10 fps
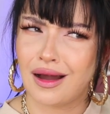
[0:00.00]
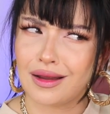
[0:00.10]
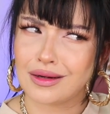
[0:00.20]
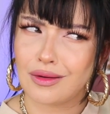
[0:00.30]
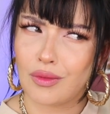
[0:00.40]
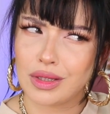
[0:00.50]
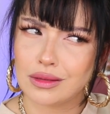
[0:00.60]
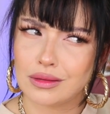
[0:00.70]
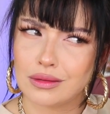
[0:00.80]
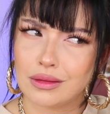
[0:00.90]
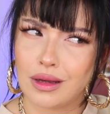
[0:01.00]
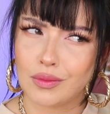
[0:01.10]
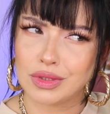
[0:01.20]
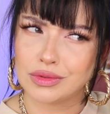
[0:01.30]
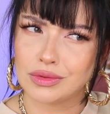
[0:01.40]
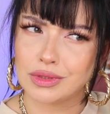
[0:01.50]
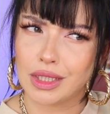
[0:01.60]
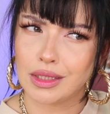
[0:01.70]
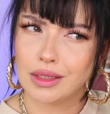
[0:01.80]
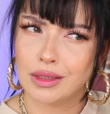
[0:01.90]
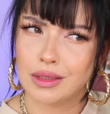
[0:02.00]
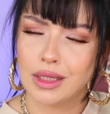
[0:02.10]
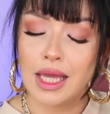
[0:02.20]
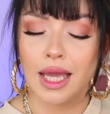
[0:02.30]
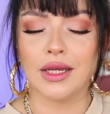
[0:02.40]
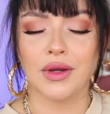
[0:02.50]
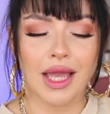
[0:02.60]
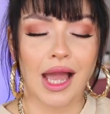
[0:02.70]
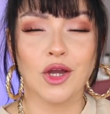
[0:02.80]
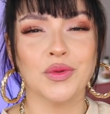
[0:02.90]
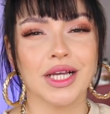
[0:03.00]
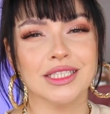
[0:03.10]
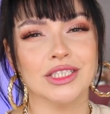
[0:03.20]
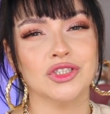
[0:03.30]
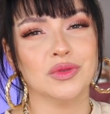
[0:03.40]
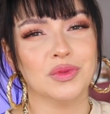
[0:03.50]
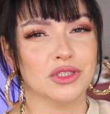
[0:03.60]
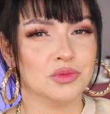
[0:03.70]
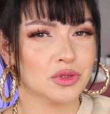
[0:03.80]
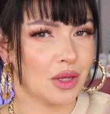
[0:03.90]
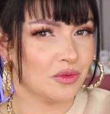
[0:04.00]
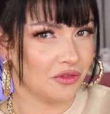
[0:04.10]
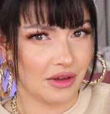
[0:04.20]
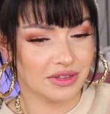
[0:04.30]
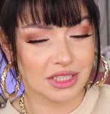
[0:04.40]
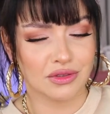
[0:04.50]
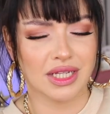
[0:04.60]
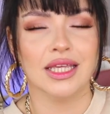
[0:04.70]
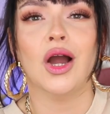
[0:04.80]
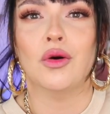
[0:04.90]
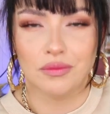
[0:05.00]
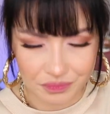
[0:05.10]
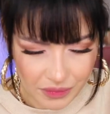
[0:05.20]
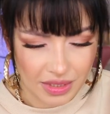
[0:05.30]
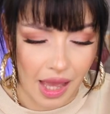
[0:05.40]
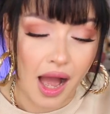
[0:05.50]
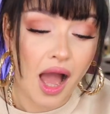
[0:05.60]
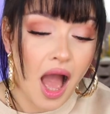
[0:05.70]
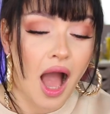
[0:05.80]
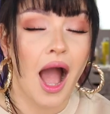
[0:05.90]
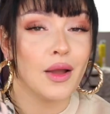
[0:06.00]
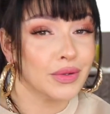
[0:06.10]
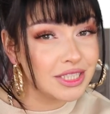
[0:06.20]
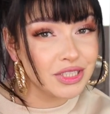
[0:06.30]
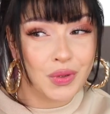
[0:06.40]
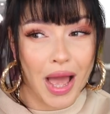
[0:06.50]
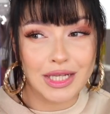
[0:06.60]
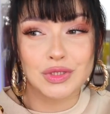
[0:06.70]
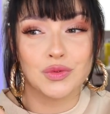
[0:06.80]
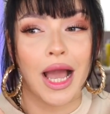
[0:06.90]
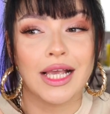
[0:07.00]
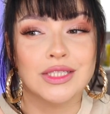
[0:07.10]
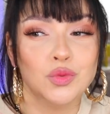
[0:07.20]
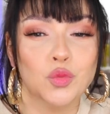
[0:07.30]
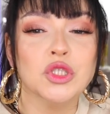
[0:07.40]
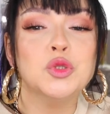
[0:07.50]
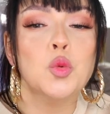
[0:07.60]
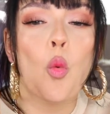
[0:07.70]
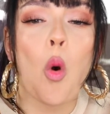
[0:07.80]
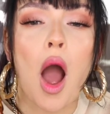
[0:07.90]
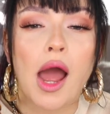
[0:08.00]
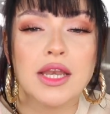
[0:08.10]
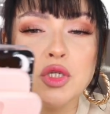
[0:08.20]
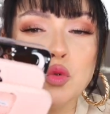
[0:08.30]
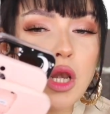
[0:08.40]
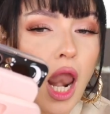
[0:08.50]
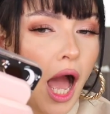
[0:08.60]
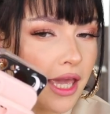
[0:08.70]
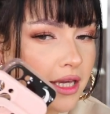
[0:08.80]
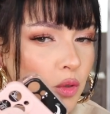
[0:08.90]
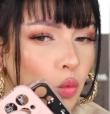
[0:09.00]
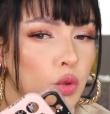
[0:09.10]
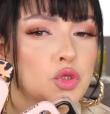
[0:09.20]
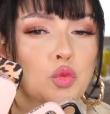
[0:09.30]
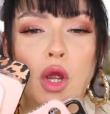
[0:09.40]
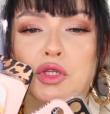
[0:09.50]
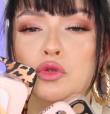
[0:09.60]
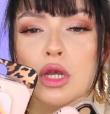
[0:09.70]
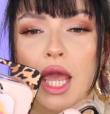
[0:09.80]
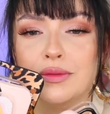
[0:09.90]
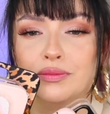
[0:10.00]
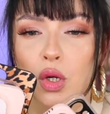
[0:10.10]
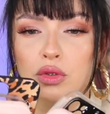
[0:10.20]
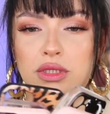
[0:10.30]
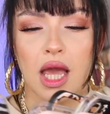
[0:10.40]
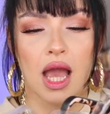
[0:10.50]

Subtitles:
I don't know what I wanted to say. Anyway, I hope you guys enjoyed. Please subscribe if you haven't already. Oh, yeah. I wanted to ask you guys which one you like most.